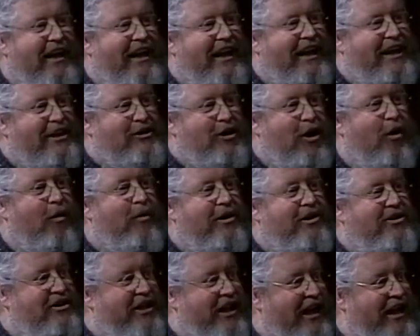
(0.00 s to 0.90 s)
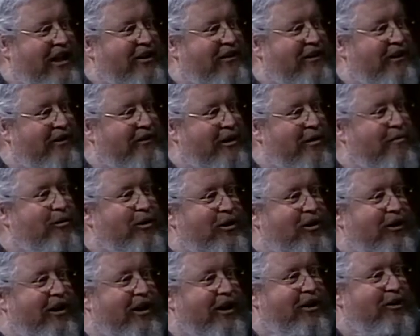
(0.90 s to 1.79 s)
is always the number
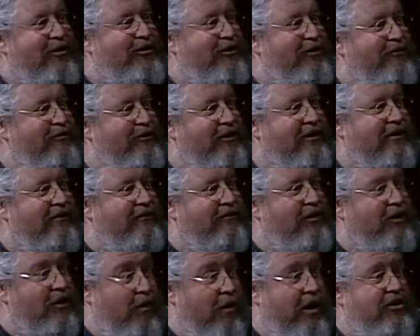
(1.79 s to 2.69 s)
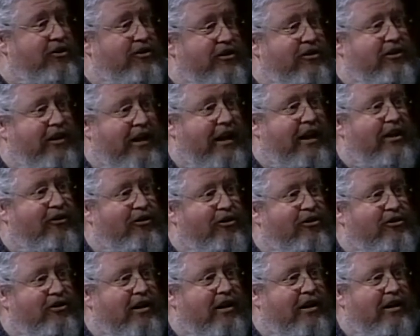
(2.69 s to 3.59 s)
you can go to for questions and
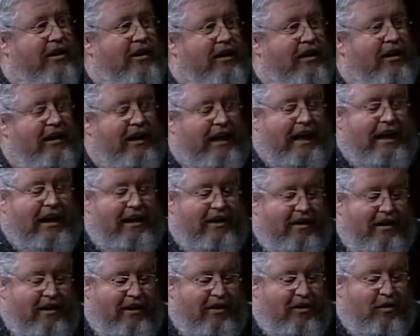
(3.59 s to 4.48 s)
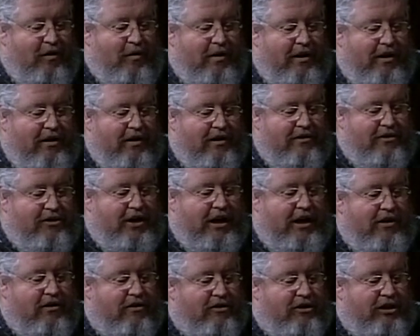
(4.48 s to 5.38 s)
answers on anything to do with
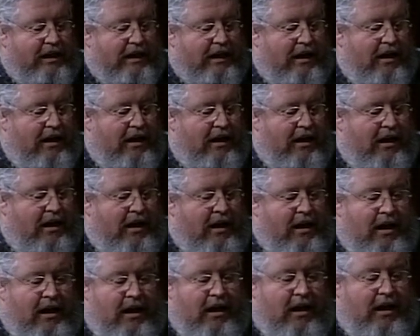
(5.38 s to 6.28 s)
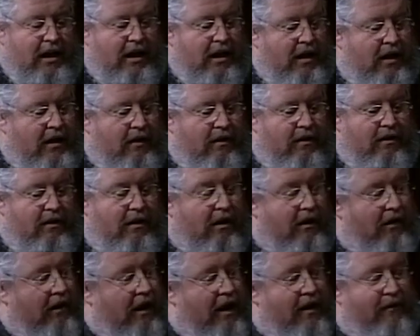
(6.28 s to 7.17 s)
seniors. A
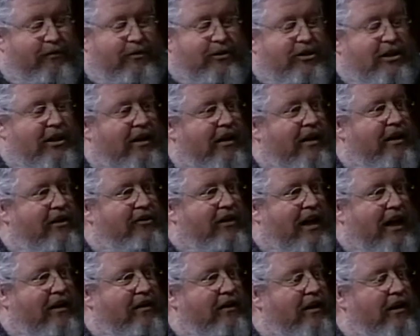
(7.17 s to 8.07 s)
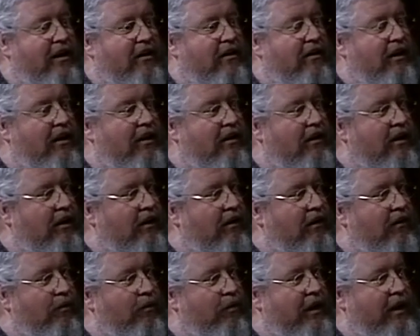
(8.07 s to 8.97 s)
lot of facilities out there.
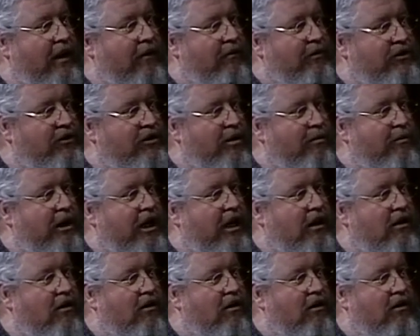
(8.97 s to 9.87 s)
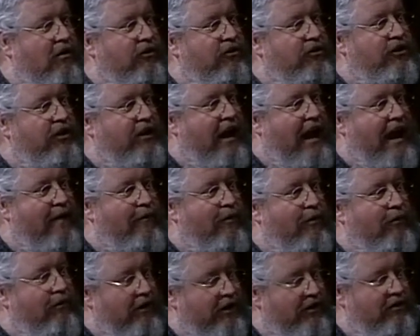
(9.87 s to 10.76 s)
When somebody calls, do you have a
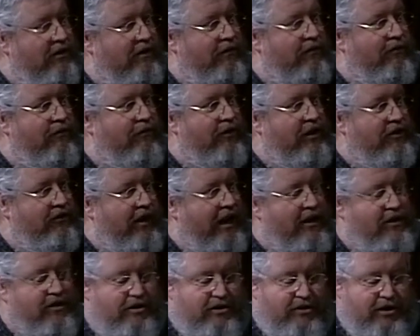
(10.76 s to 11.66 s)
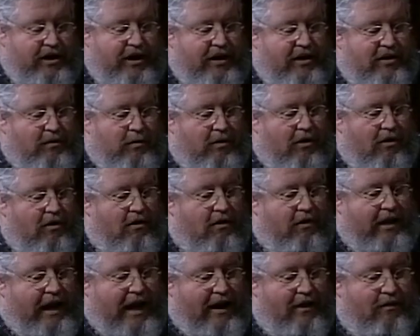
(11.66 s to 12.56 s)
list of these agencies with all
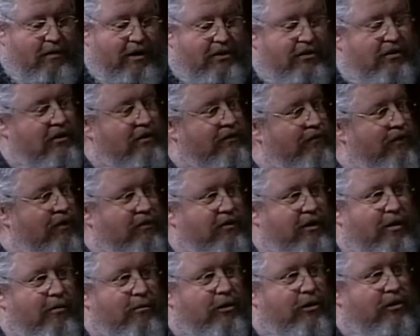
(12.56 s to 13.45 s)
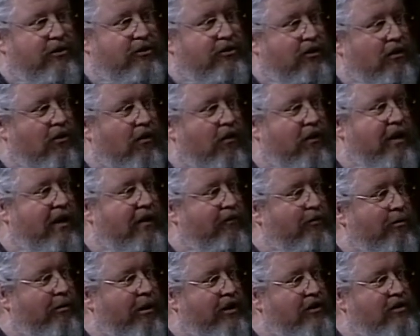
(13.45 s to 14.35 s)
the addresses, phone numbers, and all the
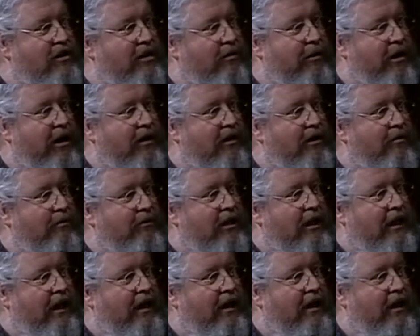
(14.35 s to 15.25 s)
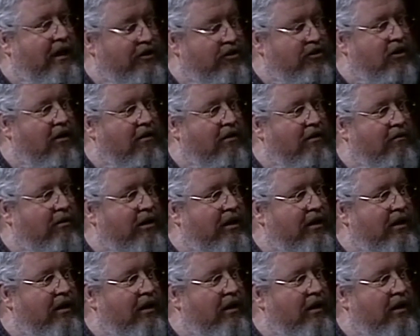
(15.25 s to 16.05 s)
information about them that they can get started with?